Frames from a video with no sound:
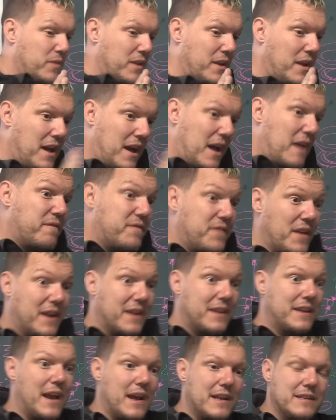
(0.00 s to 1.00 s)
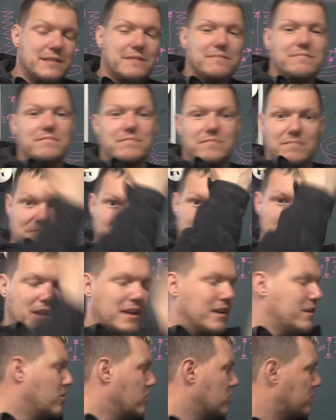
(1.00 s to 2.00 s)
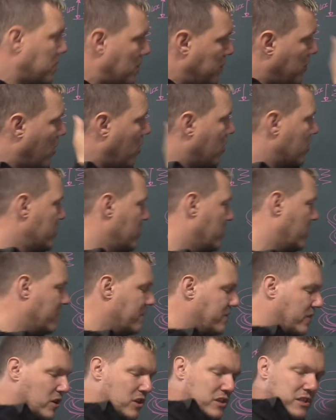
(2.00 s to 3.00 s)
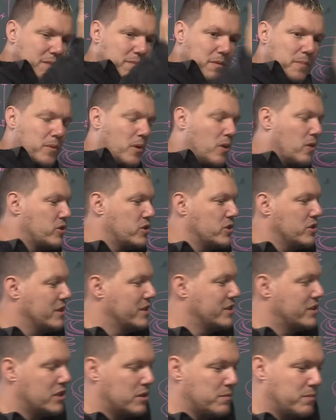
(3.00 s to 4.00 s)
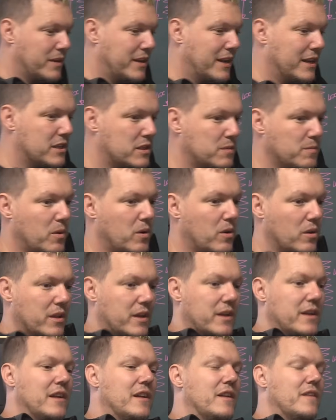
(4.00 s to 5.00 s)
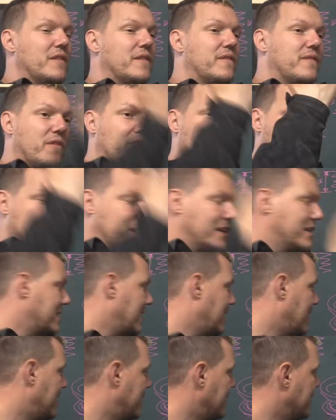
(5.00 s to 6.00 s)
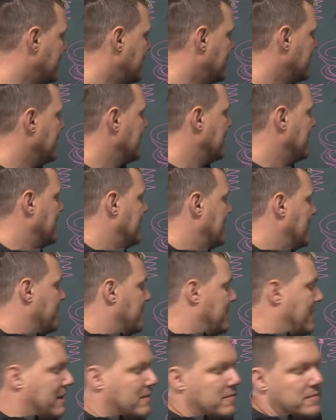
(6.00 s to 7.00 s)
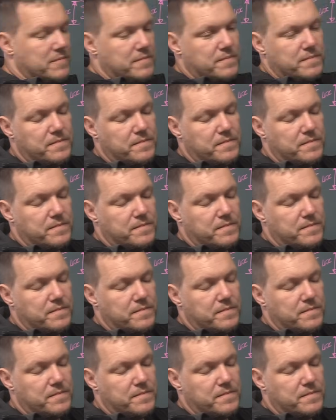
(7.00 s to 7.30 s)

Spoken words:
you then half that again, it goes inversely proportional. As the spring gets smaller, the force gets higher. Now,